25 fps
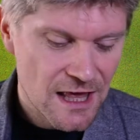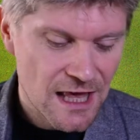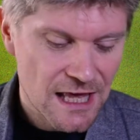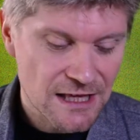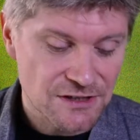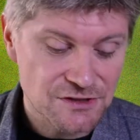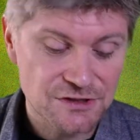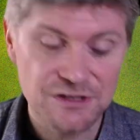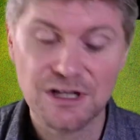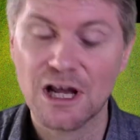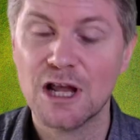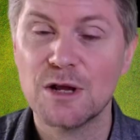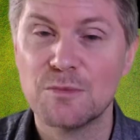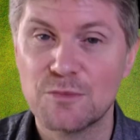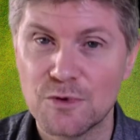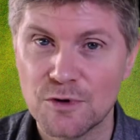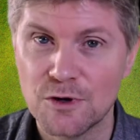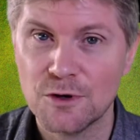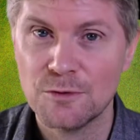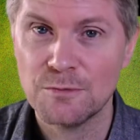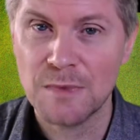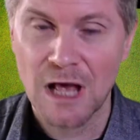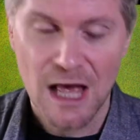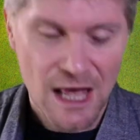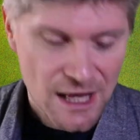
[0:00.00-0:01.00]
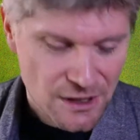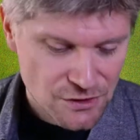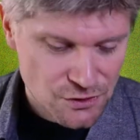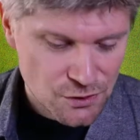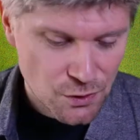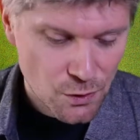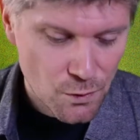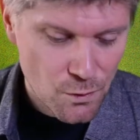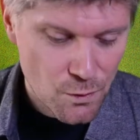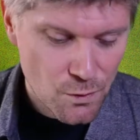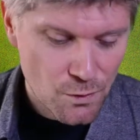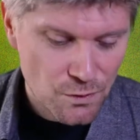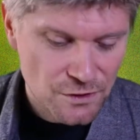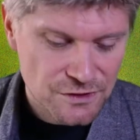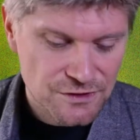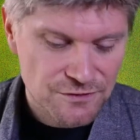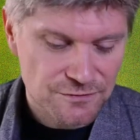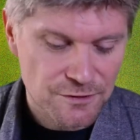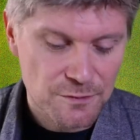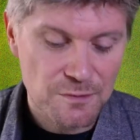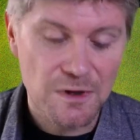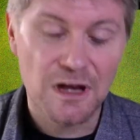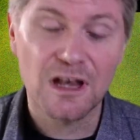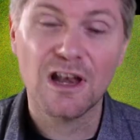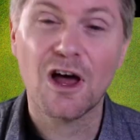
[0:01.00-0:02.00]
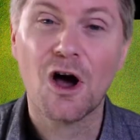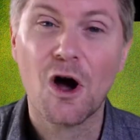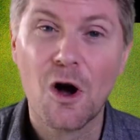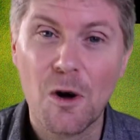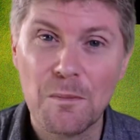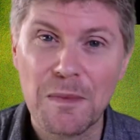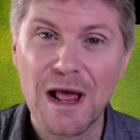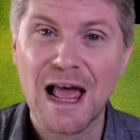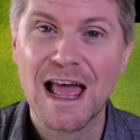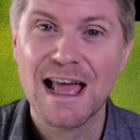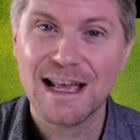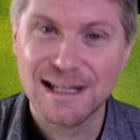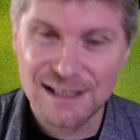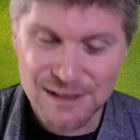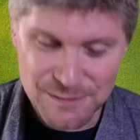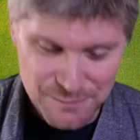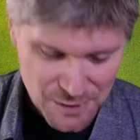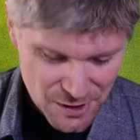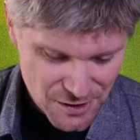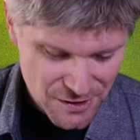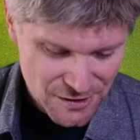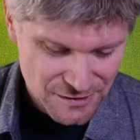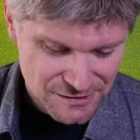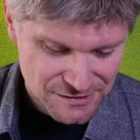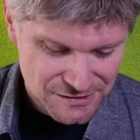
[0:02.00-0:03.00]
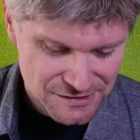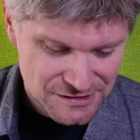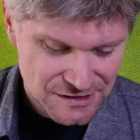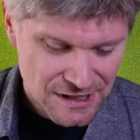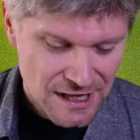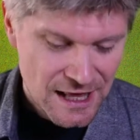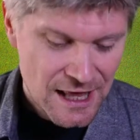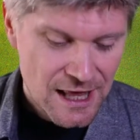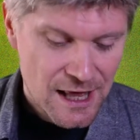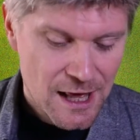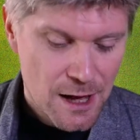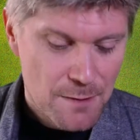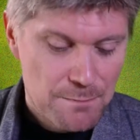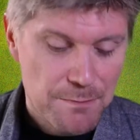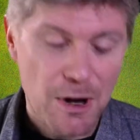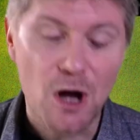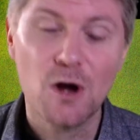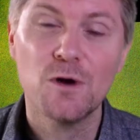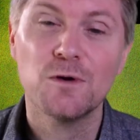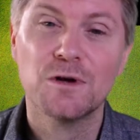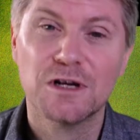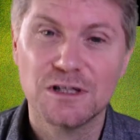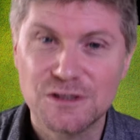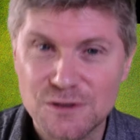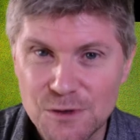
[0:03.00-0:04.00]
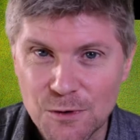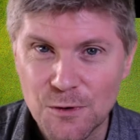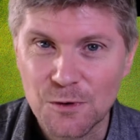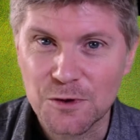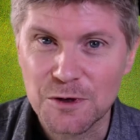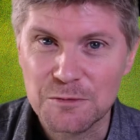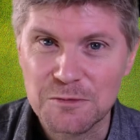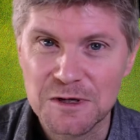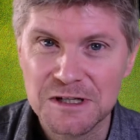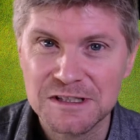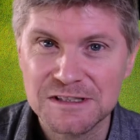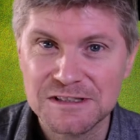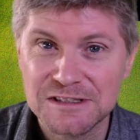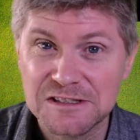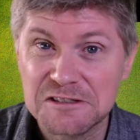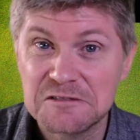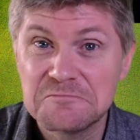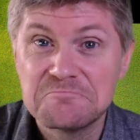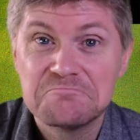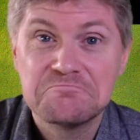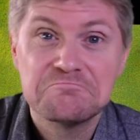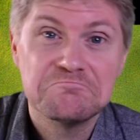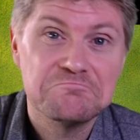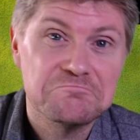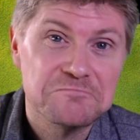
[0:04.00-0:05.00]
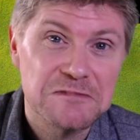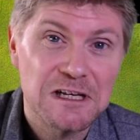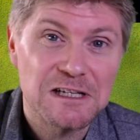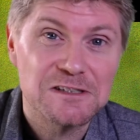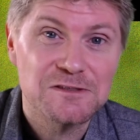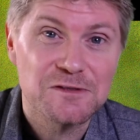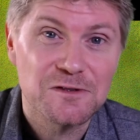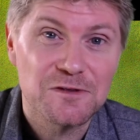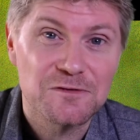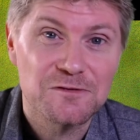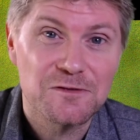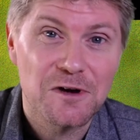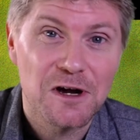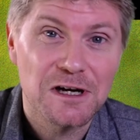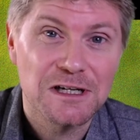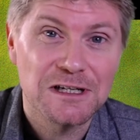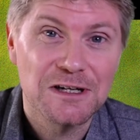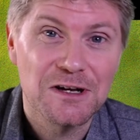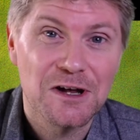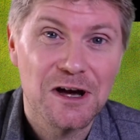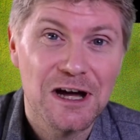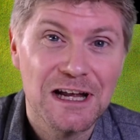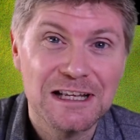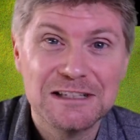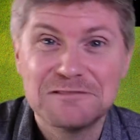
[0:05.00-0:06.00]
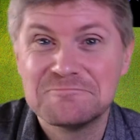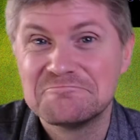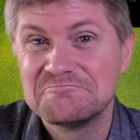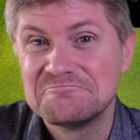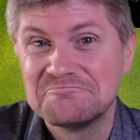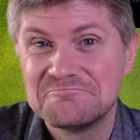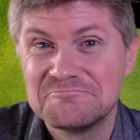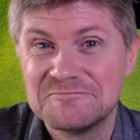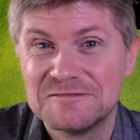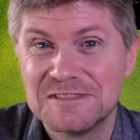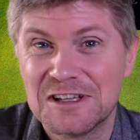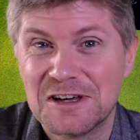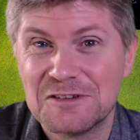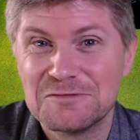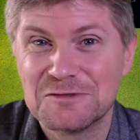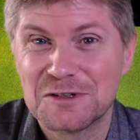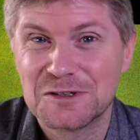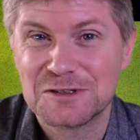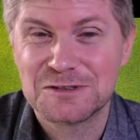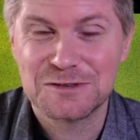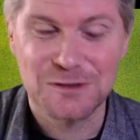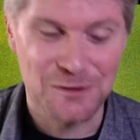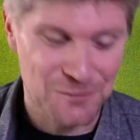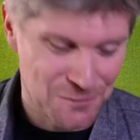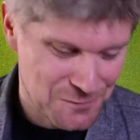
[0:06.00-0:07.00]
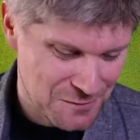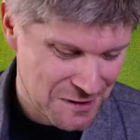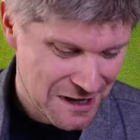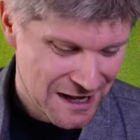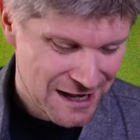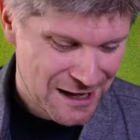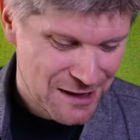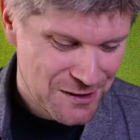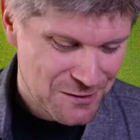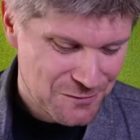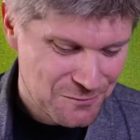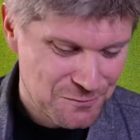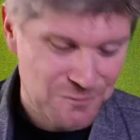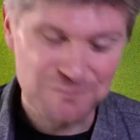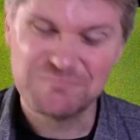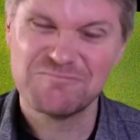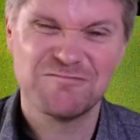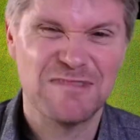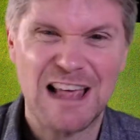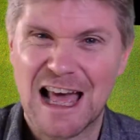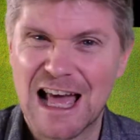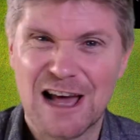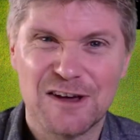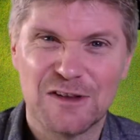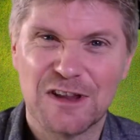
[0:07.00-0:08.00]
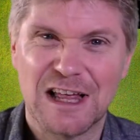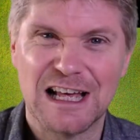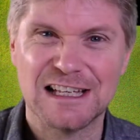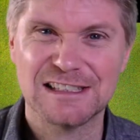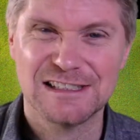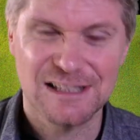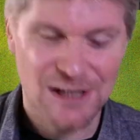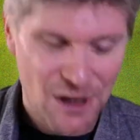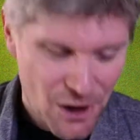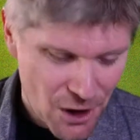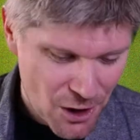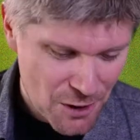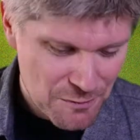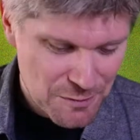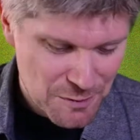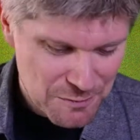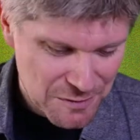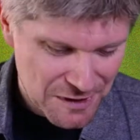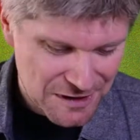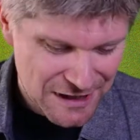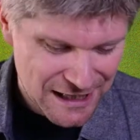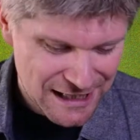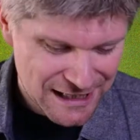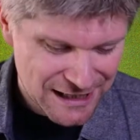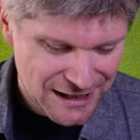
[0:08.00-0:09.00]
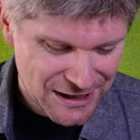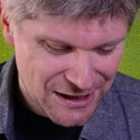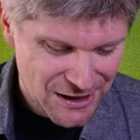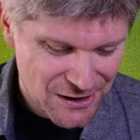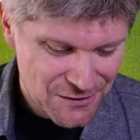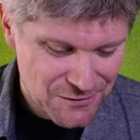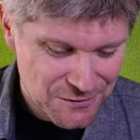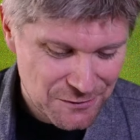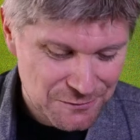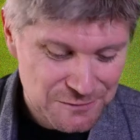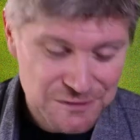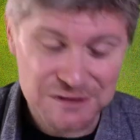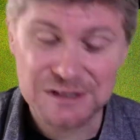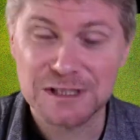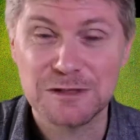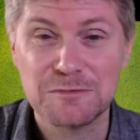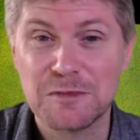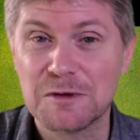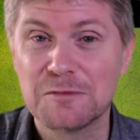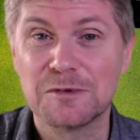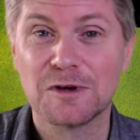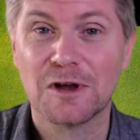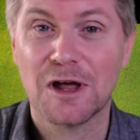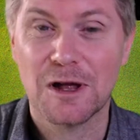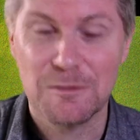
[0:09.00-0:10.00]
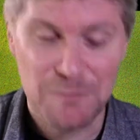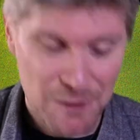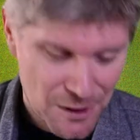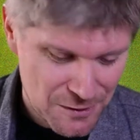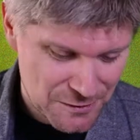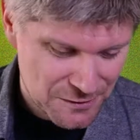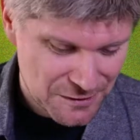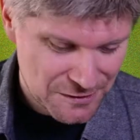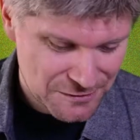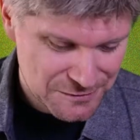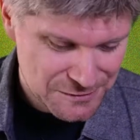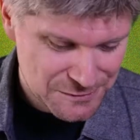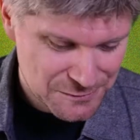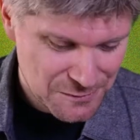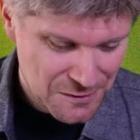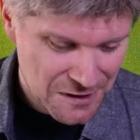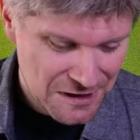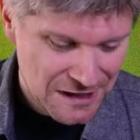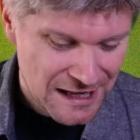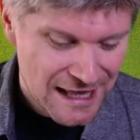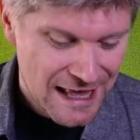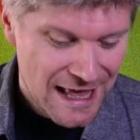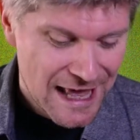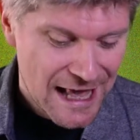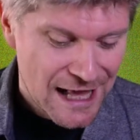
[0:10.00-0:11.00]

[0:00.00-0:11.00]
Escape Room, talks from a LARP experts, poker tournament, that's on a Friday night. I'm not sure how that's LARP, but there you go. Obviously, people like poker as well.